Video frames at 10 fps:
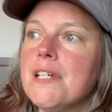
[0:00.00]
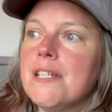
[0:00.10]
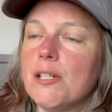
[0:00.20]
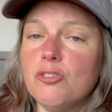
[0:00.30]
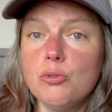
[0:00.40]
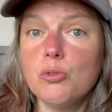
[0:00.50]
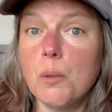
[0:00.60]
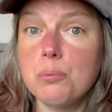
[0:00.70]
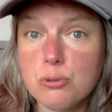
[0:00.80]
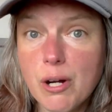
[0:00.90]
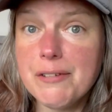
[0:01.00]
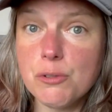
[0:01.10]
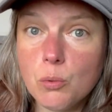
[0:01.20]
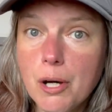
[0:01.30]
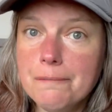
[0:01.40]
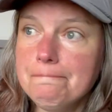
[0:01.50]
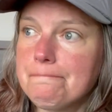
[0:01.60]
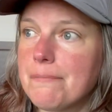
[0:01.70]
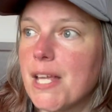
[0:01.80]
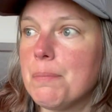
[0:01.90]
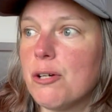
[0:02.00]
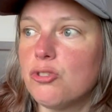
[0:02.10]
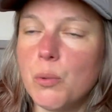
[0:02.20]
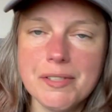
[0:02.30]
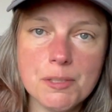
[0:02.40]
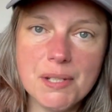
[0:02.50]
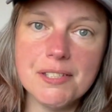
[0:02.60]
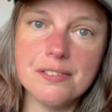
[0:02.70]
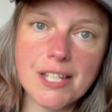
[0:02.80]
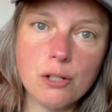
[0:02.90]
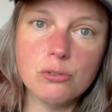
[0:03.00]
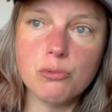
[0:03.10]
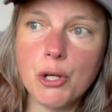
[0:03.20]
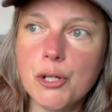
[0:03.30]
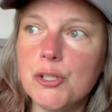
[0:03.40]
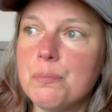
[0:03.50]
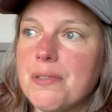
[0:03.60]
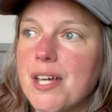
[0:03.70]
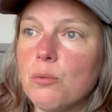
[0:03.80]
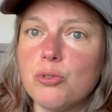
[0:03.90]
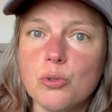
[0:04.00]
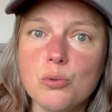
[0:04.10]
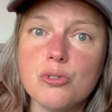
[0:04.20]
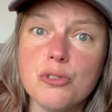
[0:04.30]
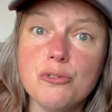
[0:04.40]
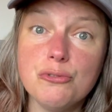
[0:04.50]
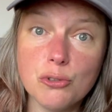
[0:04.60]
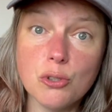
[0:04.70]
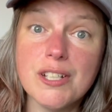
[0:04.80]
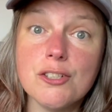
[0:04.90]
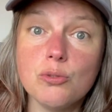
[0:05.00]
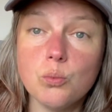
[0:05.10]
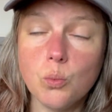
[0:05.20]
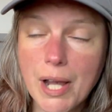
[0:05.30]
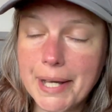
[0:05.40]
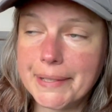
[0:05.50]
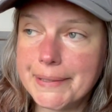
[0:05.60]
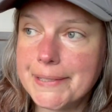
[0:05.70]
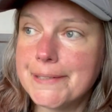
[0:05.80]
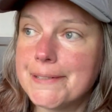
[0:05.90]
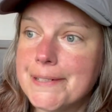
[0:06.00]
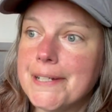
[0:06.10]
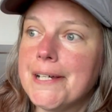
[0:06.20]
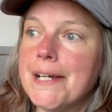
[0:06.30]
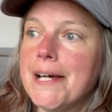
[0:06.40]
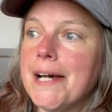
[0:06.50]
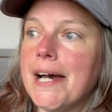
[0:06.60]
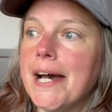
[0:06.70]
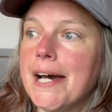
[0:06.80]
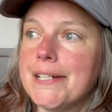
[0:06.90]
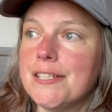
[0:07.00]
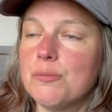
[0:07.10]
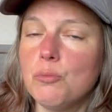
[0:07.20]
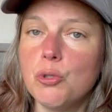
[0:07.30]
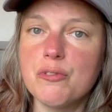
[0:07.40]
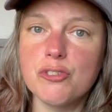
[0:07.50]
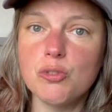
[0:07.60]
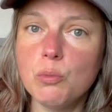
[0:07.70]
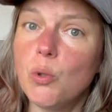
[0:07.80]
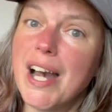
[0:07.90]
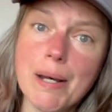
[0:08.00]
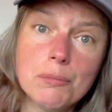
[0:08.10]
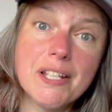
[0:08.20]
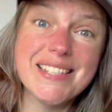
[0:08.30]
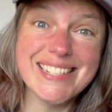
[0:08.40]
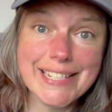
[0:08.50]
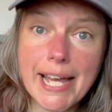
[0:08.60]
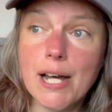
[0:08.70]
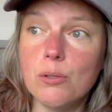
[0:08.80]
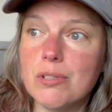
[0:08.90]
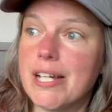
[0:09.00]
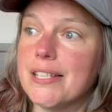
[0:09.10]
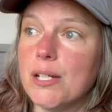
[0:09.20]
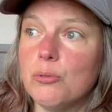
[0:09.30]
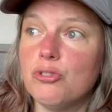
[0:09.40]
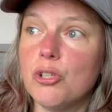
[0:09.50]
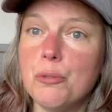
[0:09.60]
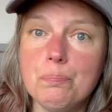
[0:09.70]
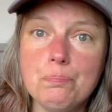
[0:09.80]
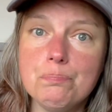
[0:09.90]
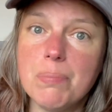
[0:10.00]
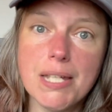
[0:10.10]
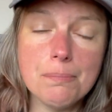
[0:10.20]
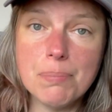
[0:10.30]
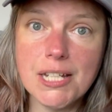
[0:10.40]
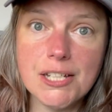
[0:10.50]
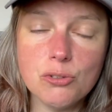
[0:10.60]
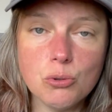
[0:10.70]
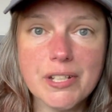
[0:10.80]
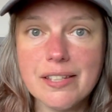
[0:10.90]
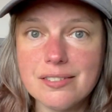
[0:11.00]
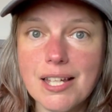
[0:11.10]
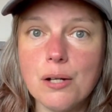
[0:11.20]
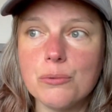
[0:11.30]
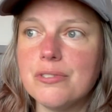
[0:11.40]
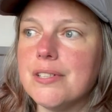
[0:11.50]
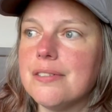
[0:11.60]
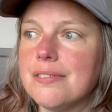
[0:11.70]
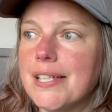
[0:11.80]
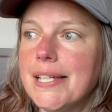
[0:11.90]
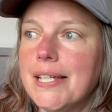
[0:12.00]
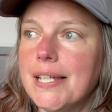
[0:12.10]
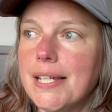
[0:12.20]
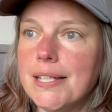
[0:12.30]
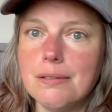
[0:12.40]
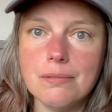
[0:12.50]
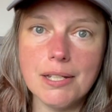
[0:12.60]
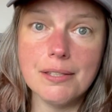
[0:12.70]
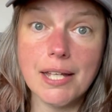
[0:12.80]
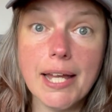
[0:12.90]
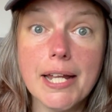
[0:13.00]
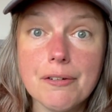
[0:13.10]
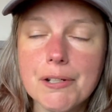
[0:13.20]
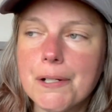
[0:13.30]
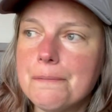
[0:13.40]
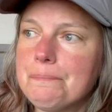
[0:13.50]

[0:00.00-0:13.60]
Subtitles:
There's also a private one about 20 meters down the road, but that was also full as well. and it's more of a small hamlet than a town, and there was no B&Bs or guest houses in that area.